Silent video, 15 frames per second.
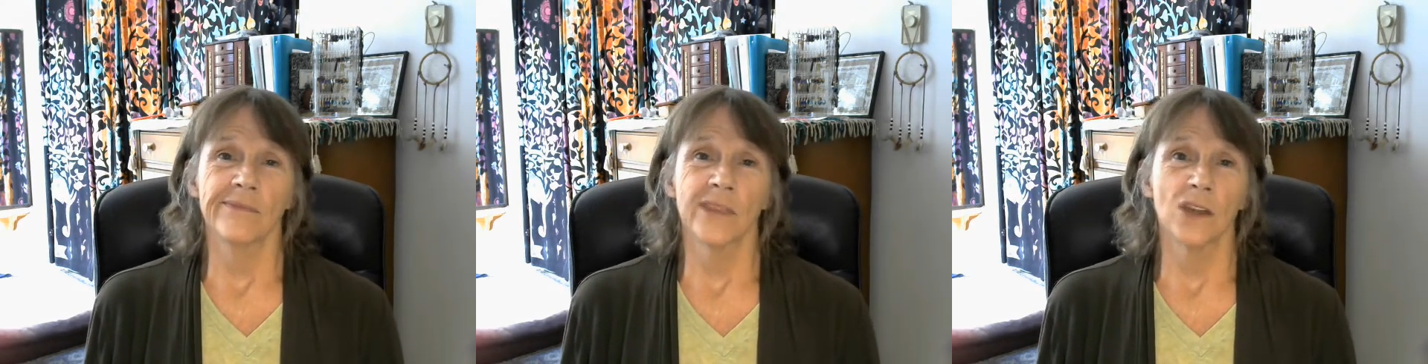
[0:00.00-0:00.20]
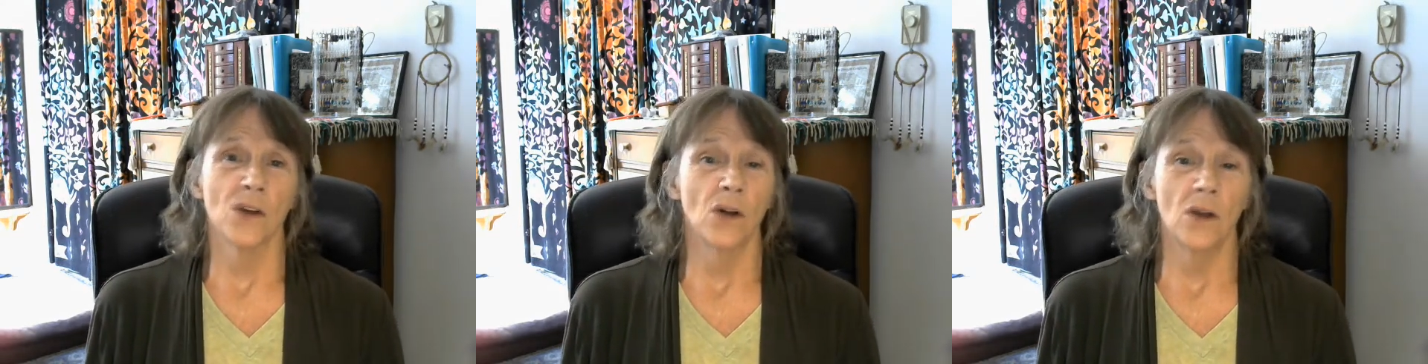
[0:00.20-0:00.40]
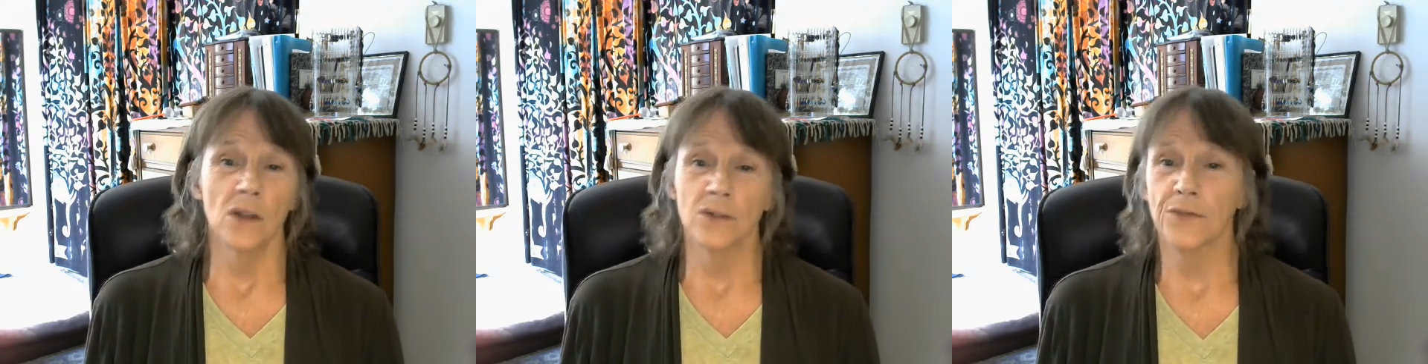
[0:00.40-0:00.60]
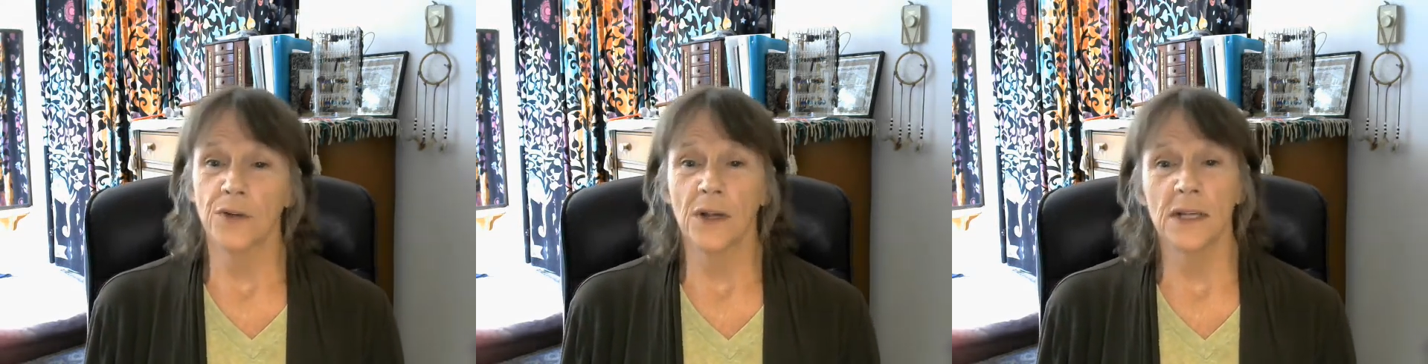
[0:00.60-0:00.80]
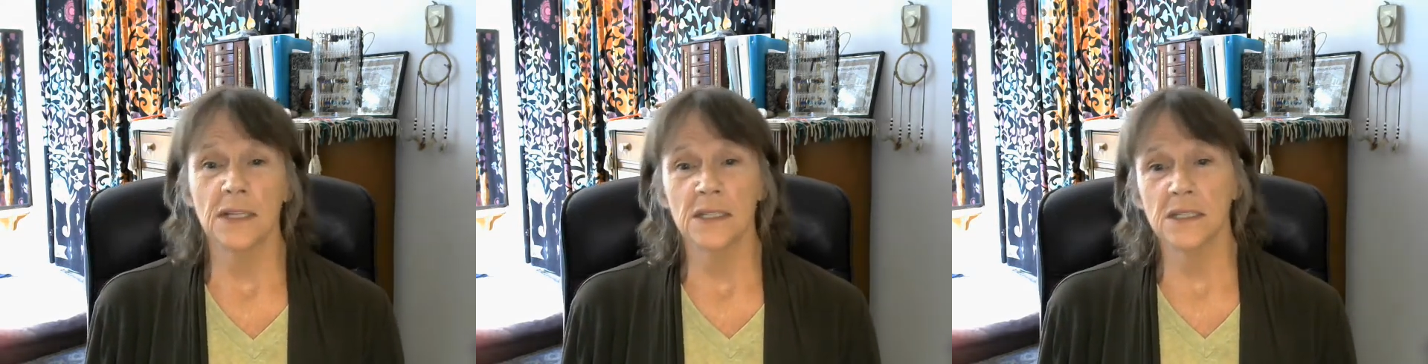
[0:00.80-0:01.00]
Call a
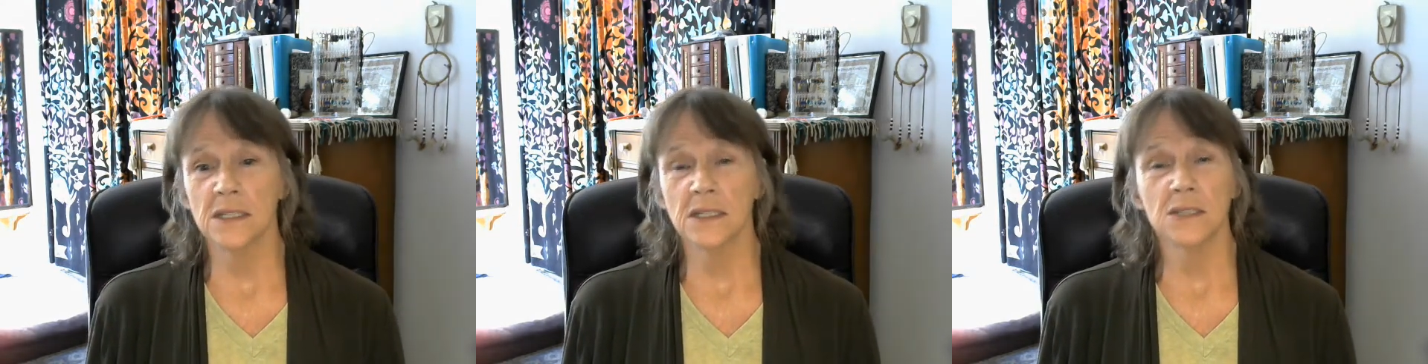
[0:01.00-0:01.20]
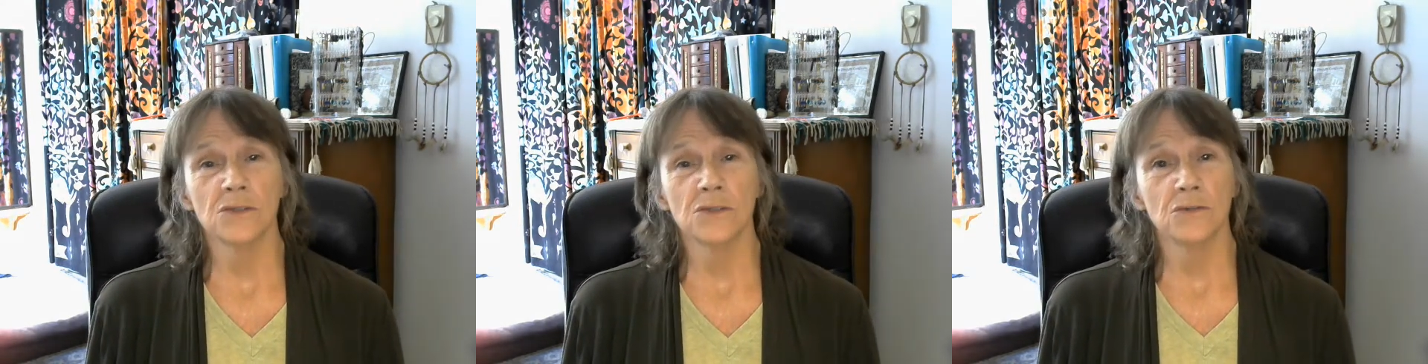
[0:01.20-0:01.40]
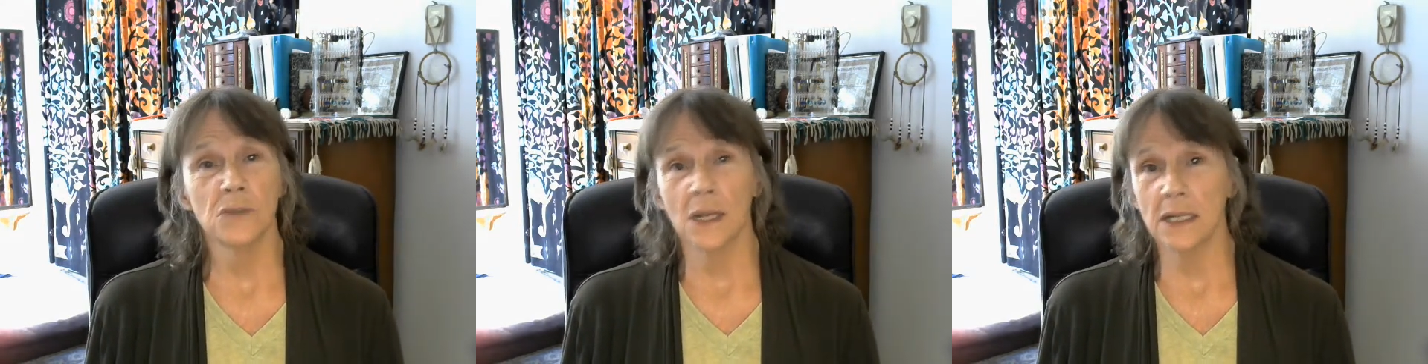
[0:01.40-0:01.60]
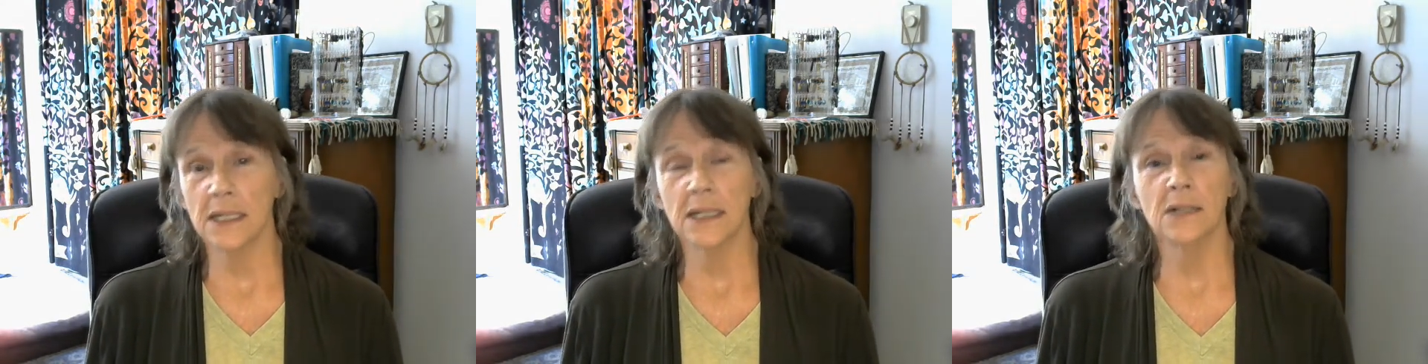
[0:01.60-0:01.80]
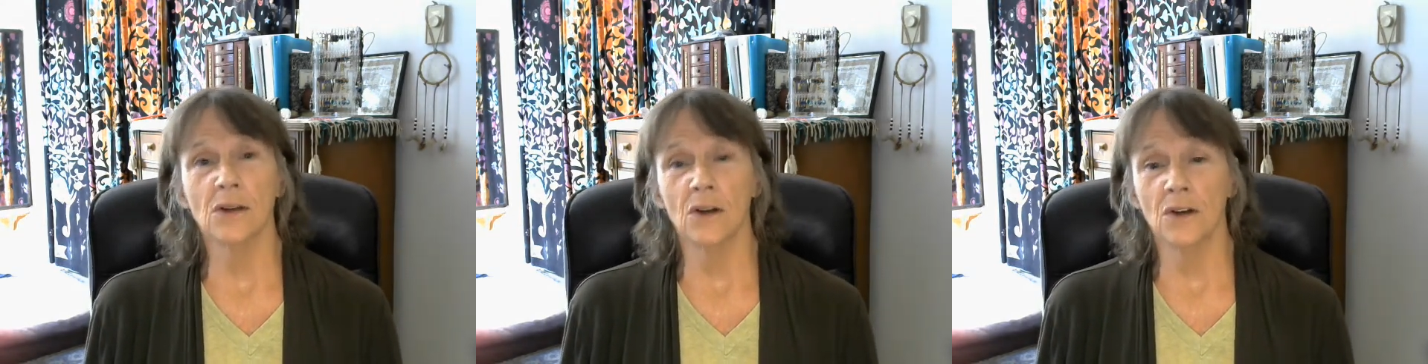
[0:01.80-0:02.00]
friend.
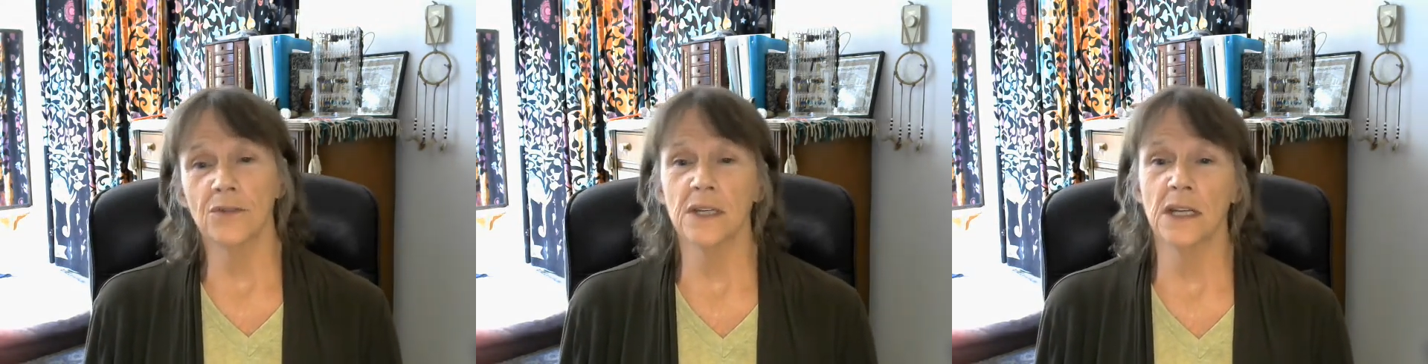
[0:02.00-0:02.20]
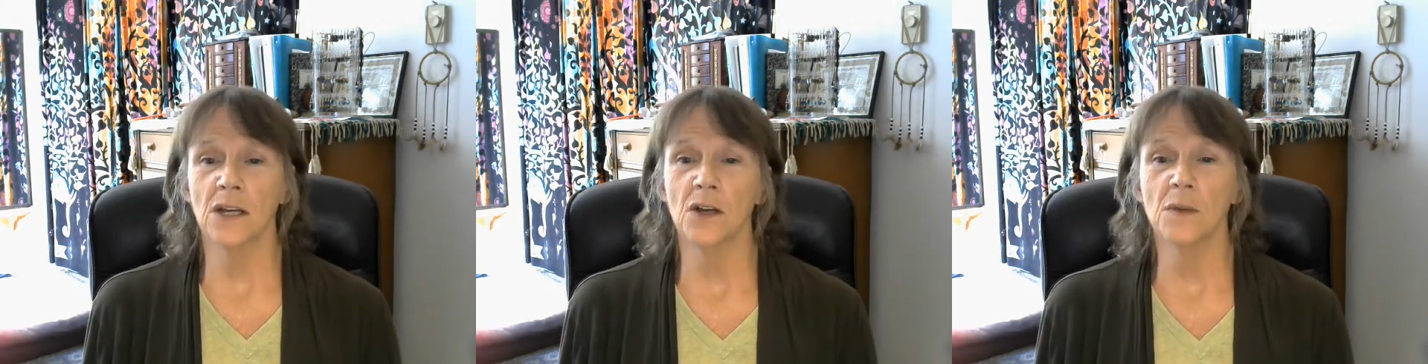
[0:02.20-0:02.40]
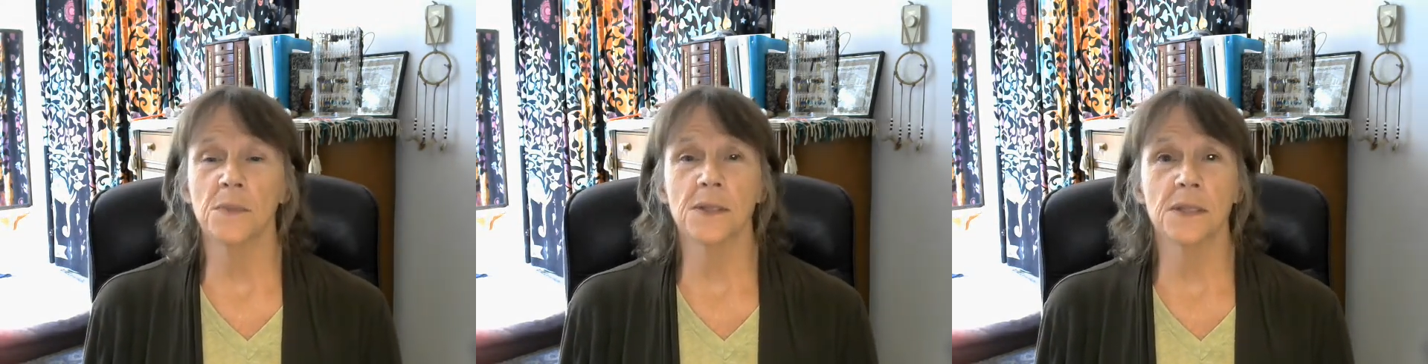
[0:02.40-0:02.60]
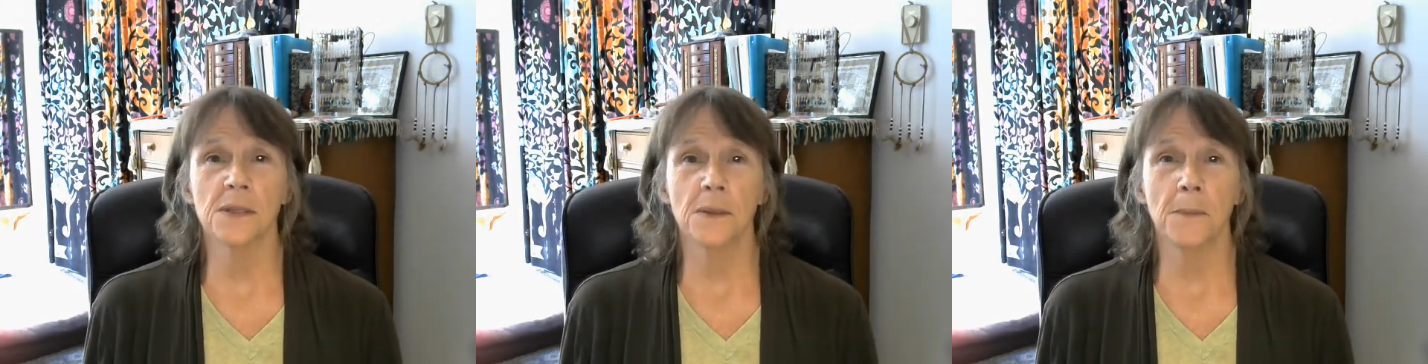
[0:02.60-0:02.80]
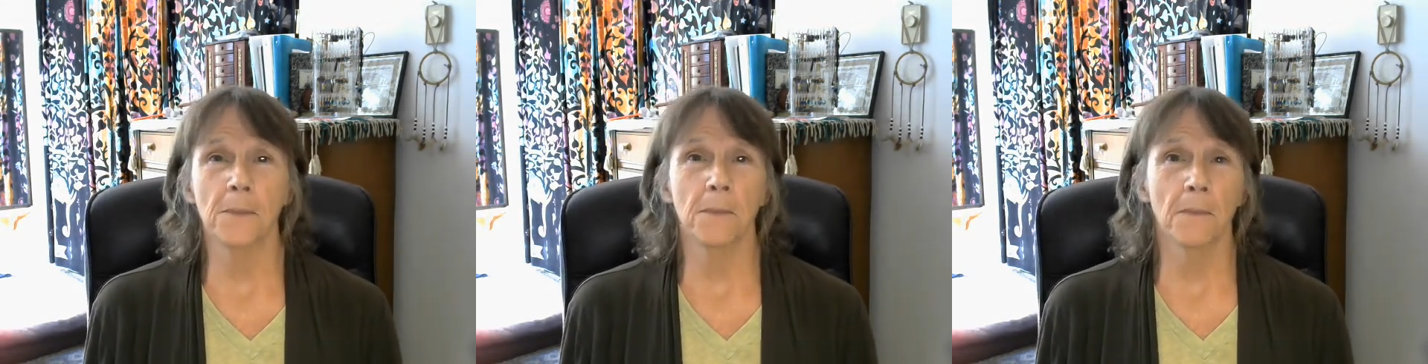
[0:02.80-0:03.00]
Running often helps.